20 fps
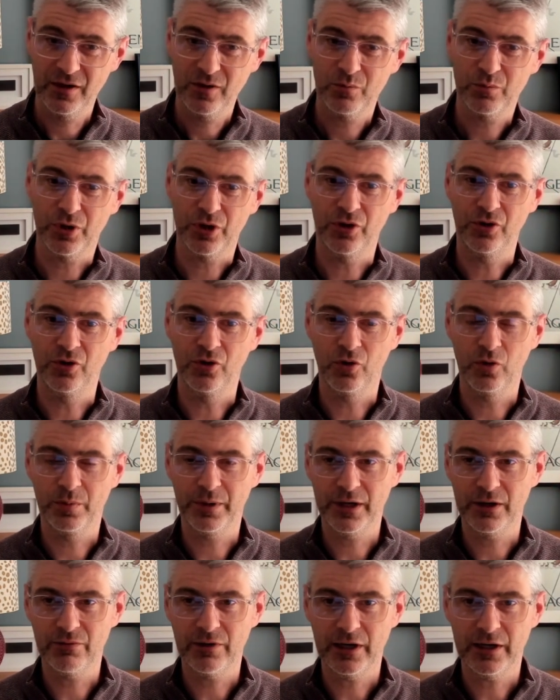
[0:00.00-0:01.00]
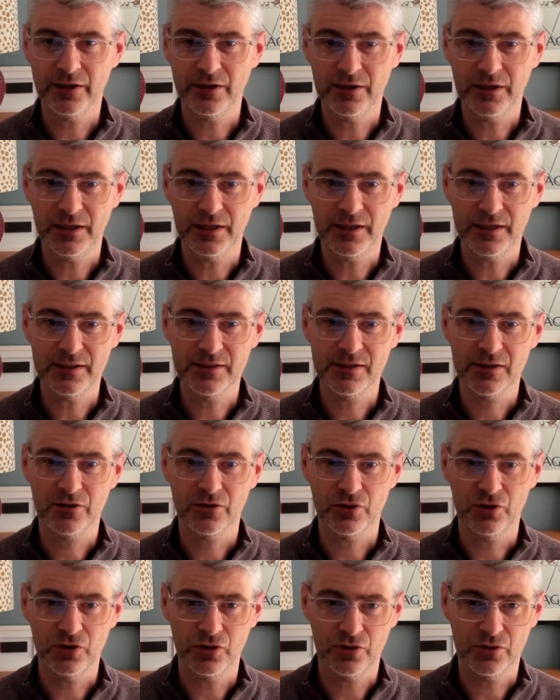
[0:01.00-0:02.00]
but nobody really needs it or
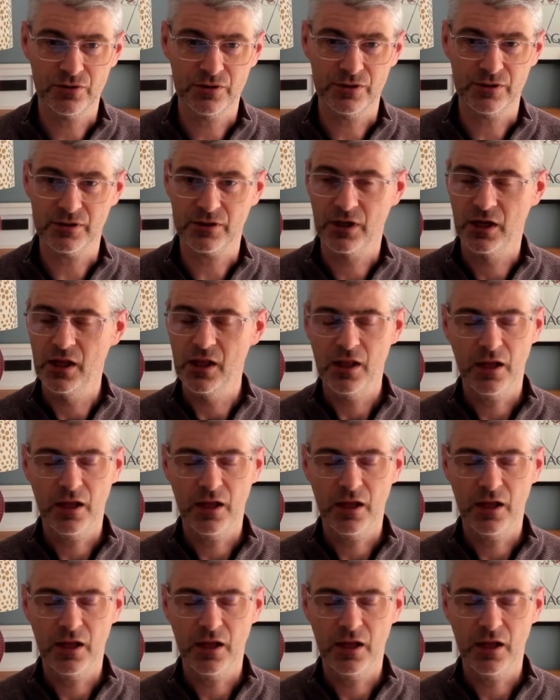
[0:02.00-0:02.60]
uses it.